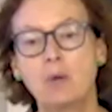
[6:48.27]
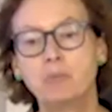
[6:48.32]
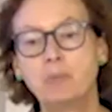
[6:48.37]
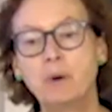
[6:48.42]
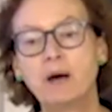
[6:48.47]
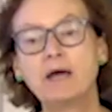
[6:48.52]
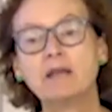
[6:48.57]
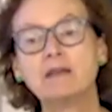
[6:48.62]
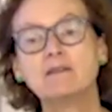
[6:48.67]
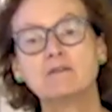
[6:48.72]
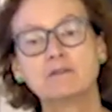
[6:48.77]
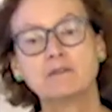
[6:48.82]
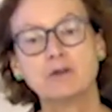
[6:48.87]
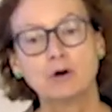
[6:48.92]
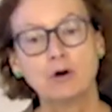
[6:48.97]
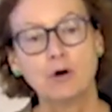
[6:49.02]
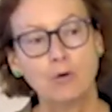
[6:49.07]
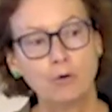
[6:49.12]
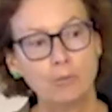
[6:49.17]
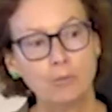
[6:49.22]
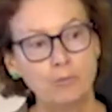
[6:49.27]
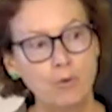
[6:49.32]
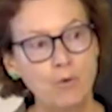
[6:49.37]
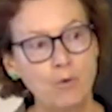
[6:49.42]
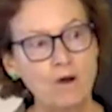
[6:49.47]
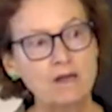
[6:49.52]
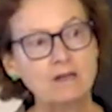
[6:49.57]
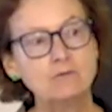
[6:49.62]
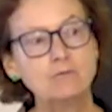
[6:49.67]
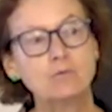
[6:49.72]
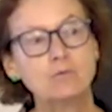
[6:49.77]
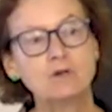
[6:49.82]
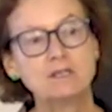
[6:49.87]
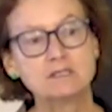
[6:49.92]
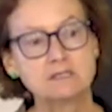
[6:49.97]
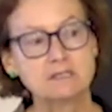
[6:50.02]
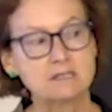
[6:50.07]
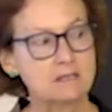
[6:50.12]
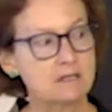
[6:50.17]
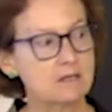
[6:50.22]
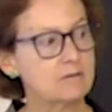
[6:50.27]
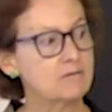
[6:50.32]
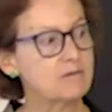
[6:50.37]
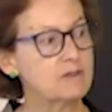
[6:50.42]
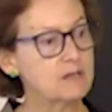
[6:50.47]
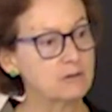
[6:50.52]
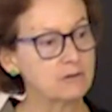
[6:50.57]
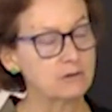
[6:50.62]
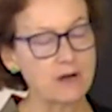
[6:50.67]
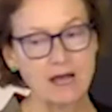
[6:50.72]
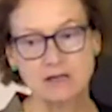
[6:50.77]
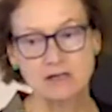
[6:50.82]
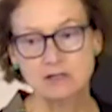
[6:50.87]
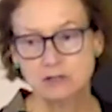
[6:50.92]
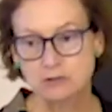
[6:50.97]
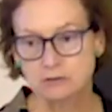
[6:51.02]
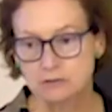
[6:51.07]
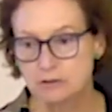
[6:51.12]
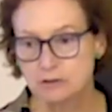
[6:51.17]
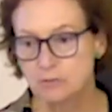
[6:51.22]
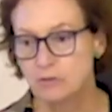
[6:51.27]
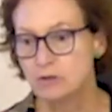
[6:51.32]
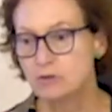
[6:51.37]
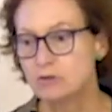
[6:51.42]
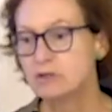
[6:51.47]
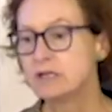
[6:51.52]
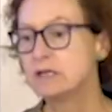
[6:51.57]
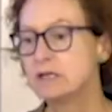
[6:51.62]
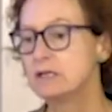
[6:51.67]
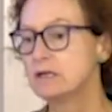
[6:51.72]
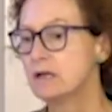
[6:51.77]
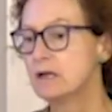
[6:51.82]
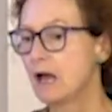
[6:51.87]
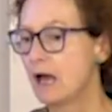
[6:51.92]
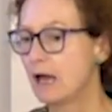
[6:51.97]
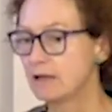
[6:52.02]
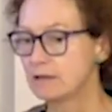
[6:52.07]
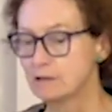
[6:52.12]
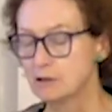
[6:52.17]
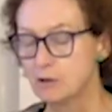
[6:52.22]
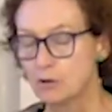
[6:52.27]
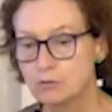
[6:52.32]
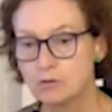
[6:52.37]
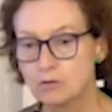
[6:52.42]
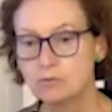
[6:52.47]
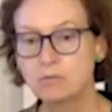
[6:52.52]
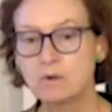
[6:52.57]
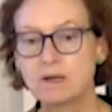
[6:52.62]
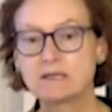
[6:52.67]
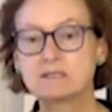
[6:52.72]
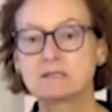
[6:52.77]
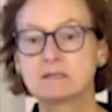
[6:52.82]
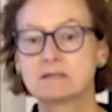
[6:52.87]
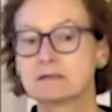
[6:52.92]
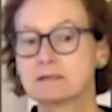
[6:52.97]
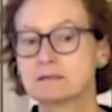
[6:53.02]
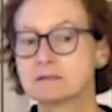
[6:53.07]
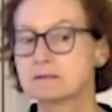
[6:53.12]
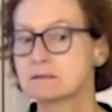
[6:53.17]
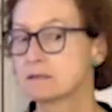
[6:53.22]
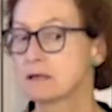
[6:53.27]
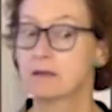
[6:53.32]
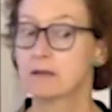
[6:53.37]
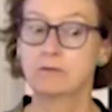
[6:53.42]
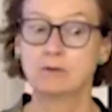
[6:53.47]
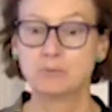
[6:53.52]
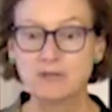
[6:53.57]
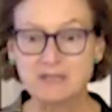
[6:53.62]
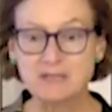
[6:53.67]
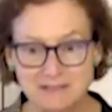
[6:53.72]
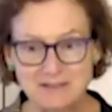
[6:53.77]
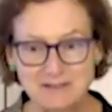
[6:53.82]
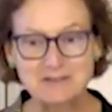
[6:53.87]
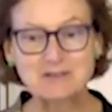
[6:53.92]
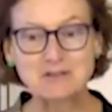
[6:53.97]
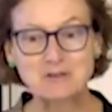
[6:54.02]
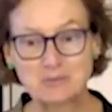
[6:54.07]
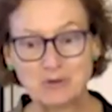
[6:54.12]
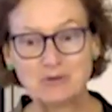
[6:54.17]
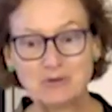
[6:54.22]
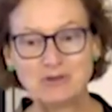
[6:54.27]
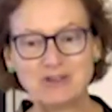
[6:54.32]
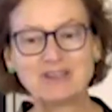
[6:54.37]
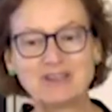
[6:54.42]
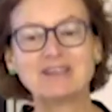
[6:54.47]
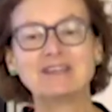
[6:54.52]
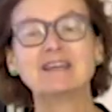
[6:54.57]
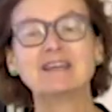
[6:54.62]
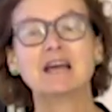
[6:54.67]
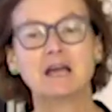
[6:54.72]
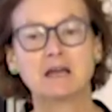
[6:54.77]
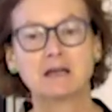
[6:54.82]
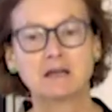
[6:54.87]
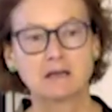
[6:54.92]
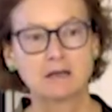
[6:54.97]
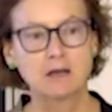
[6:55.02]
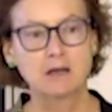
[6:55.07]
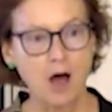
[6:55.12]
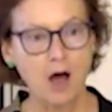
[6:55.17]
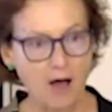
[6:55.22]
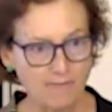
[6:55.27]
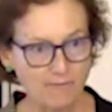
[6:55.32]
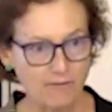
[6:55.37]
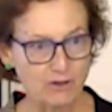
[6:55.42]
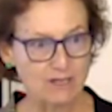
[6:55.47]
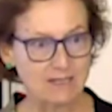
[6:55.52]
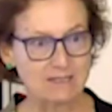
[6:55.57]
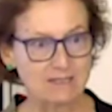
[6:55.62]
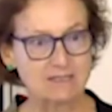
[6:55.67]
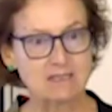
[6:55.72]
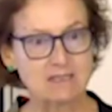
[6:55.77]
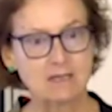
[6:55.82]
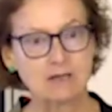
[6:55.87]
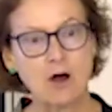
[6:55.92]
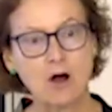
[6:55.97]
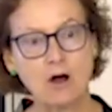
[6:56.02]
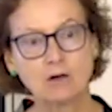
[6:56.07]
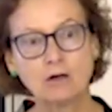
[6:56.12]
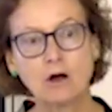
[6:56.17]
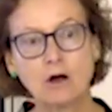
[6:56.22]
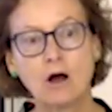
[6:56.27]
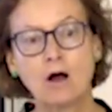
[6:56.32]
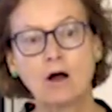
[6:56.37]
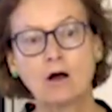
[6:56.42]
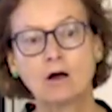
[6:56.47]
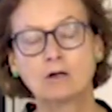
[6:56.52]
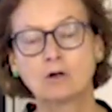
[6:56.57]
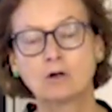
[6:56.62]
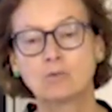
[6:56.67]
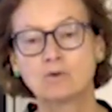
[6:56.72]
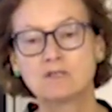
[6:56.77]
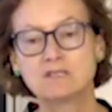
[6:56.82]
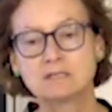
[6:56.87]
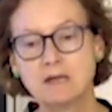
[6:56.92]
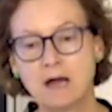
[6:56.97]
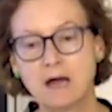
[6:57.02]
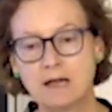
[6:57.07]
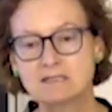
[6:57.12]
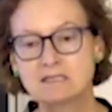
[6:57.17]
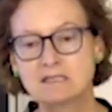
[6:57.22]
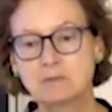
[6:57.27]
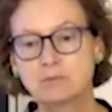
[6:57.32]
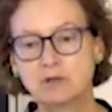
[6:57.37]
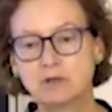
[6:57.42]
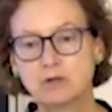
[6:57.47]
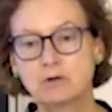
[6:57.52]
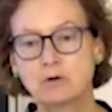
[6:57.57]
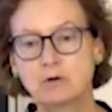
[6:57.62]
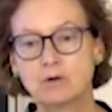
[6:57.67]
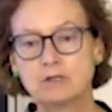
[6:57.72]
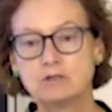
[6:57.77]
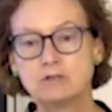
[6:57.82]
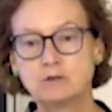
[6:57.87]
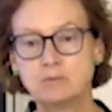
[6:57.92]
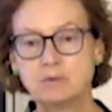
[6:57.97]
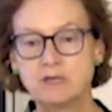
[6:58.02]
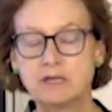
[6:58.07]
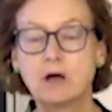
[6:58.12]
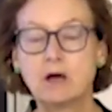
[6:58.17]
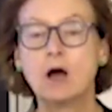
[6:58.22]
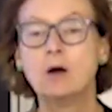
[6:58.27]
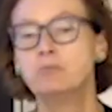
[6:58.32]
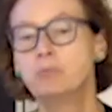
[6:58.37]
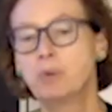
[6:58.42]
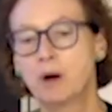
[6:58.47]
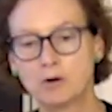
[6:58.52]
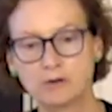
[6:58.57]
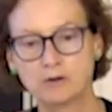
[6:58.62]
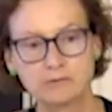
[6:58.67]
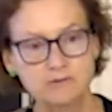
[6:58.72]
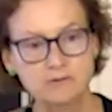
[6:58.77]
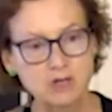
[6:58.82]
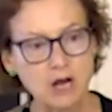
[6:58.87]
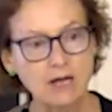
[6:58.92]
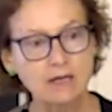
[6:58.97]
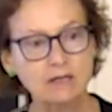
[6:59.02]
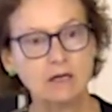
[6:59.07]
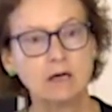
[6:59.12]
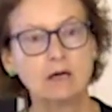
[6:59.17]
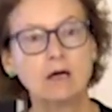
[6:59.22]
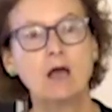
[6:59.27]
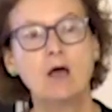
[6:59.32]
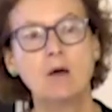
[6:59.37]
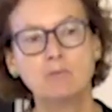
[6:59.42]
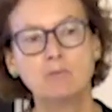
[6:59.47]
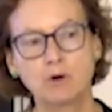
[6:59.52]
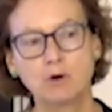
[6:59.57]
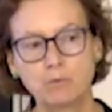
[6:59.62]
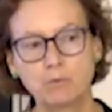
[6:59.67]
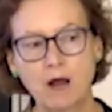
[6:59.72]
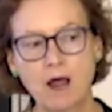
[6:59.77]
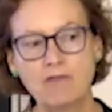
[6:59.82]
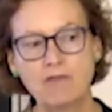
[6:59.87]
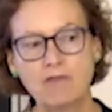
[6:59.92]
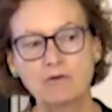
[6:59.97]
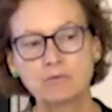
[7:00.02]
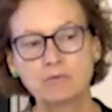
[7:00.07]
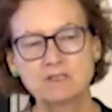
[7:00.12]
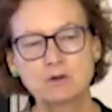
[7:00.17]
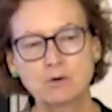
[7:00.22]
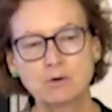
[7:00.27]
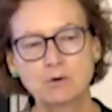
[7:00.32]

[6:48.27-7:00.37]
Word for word: But the whole point was to give the international community and local residents and the business community confidence that Hong Kong was not simply going to become part of China, but rather was